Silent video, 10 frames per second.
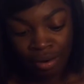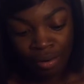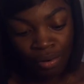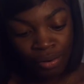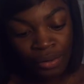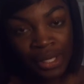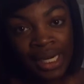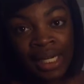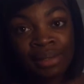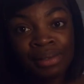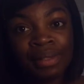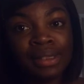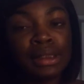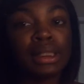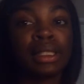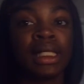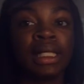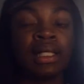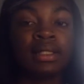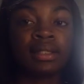or you can turn
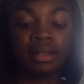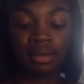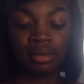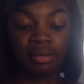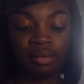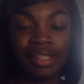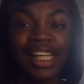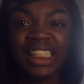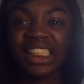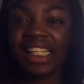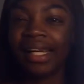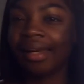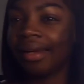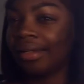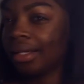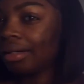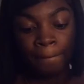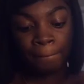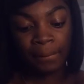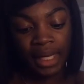it, I actually like it kind of down.
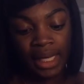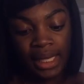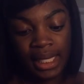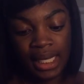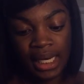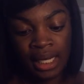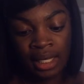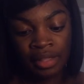And then the